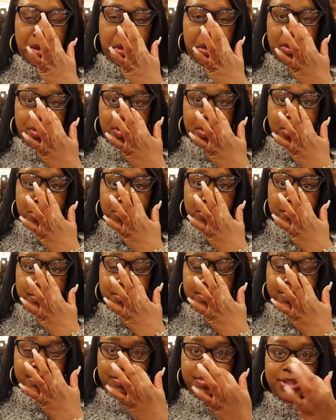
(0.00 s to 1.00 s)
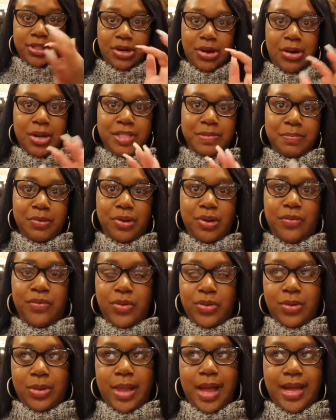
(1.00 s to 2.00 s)
you know? Charlotte's
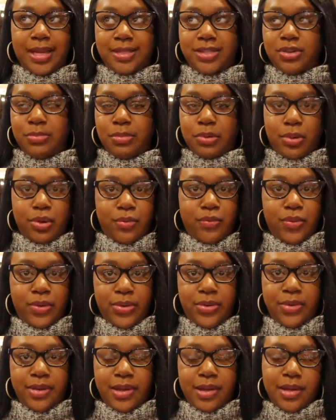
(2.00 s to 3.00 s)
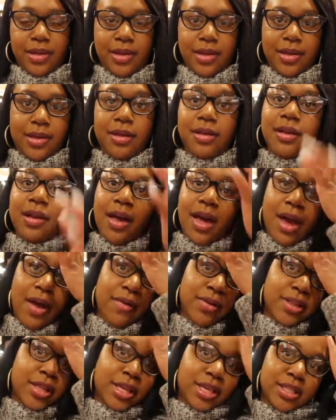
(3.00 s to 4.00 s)
beautiful, lights are beautiful.
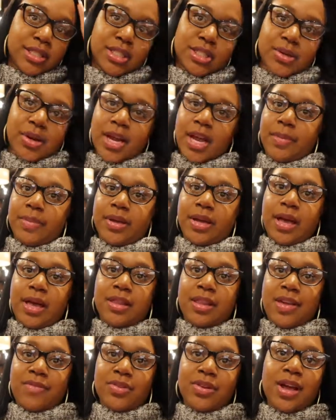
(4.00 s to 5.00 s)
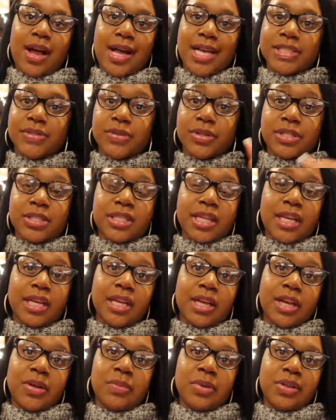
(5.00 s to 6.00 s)
Everything is great, but I love you guys for
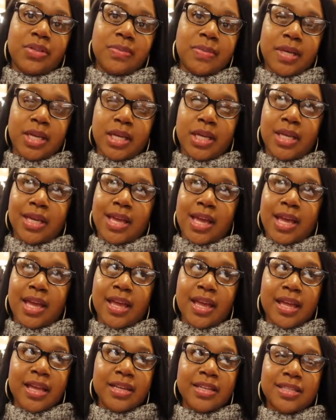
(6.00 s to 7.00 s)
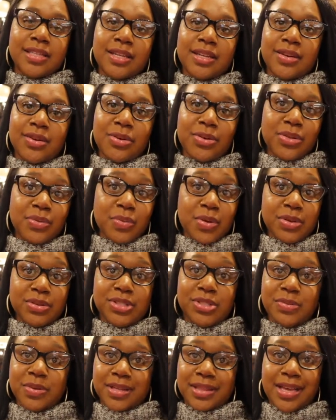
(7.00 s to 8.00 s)
sticking in with me and on the
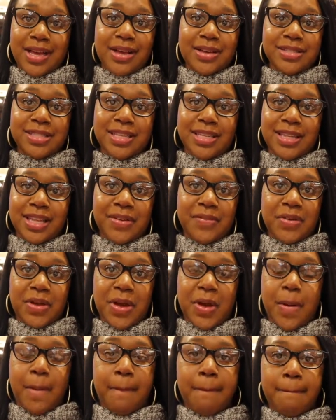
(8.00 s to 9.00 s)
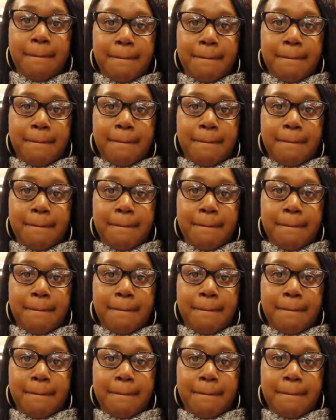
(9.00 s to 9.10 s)
road to 1,000. Love y'all.